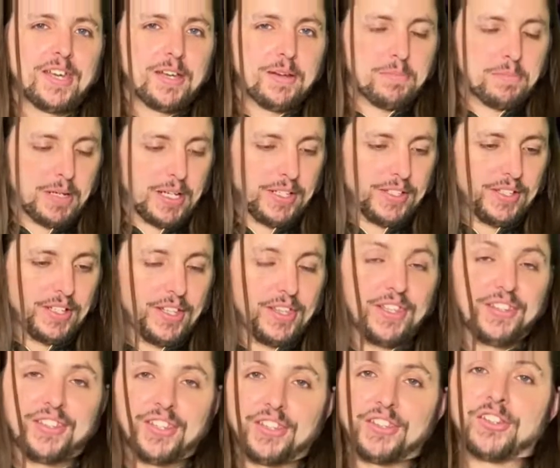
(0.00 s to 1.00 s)
but
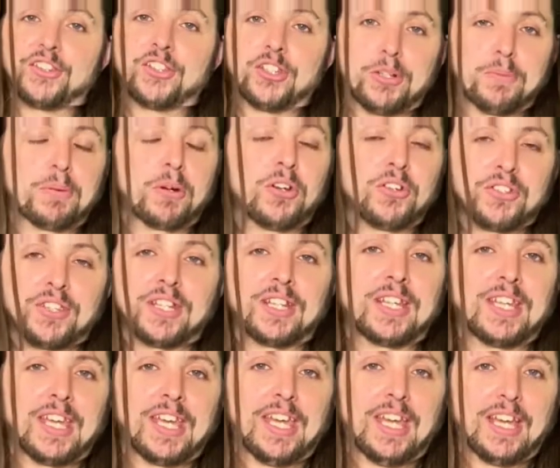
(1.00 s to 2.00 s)
this is a
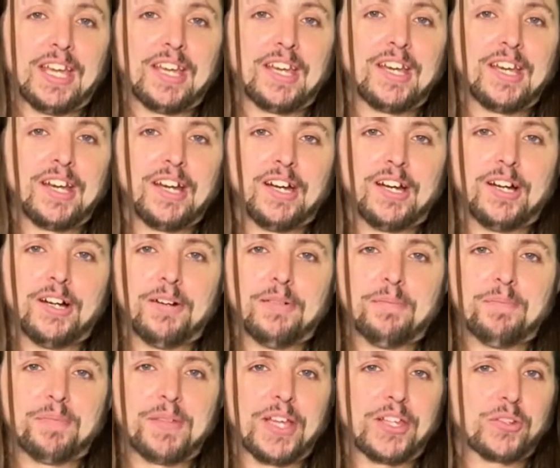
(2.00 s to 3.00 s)
2-person gig.
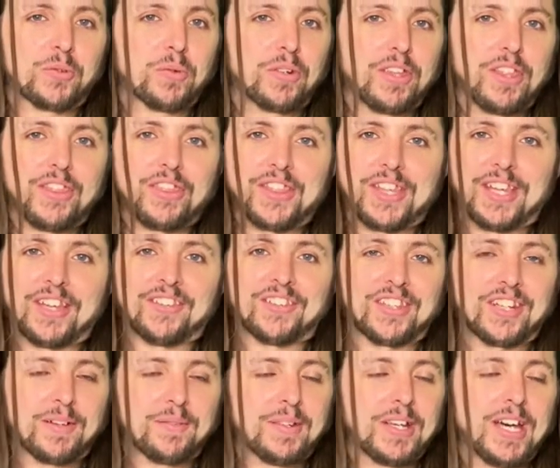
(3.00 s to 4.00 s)
That's one of the things
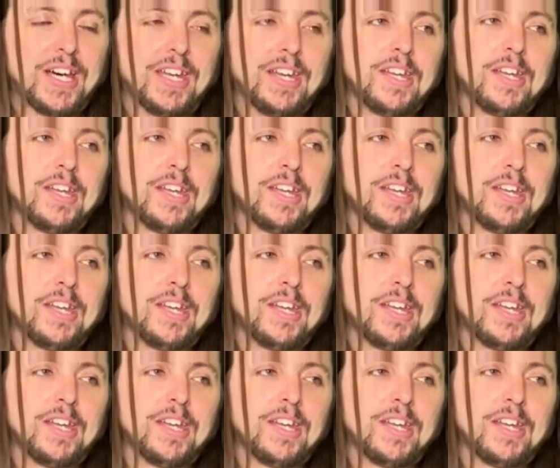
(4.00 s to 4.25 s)
that I'm not